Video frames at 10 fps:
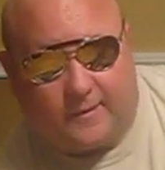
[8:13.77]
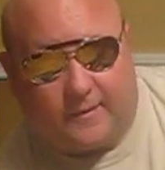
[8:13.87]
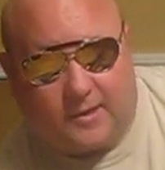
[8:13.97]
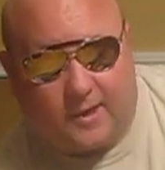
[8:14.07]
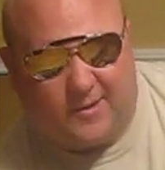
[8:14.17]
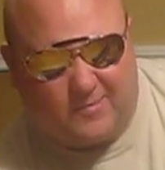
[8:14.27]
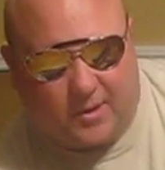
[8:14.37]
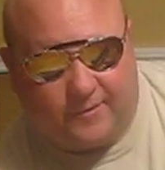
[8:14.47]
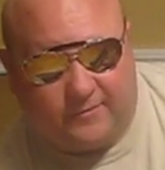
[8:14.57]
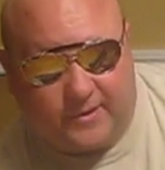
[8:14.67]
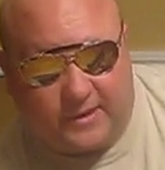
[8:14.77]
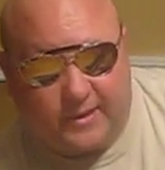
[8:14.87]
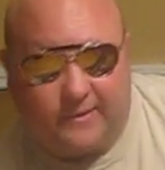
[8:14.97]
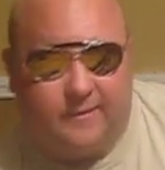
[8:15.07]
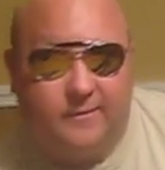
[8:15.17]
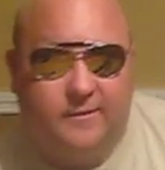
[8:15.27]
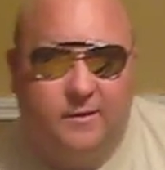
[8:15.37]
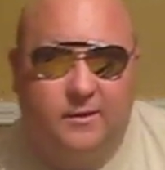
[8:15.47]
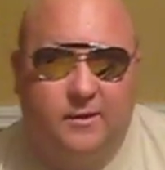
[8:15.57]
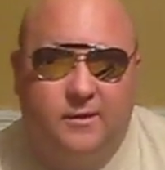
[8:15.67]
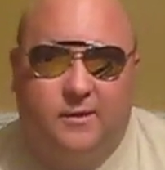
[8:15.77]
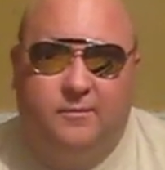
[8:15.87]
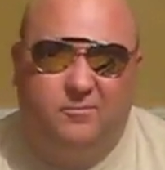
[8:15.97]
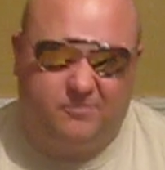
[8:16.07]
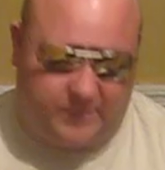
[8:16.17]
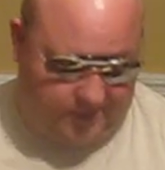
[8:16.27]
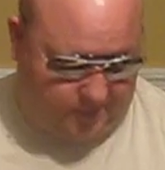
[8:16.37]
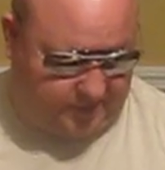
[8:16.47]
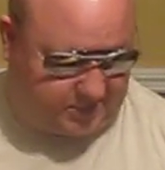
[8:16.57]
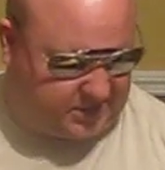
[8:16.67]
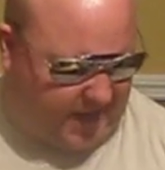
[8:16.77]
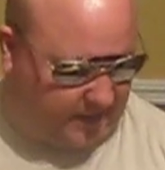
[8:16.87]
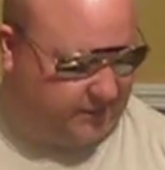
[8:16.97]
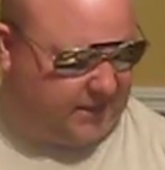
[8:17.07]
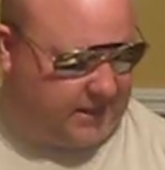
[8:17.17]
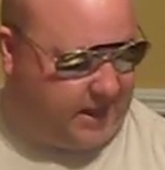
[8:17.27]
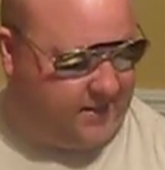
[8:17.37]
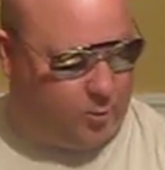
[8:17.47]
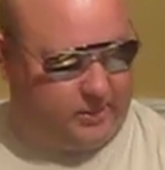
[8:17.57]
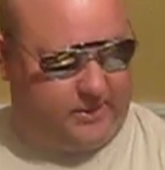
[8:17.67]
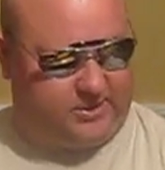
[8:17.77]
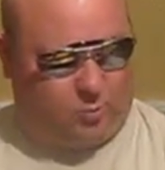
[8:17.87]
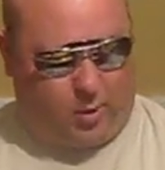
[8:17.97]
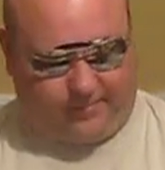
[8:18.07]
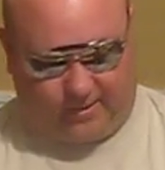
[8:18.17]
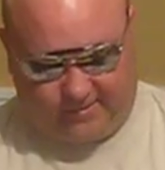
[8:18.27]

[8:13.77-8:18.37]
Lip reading: cut above the the stock that came with this weapon.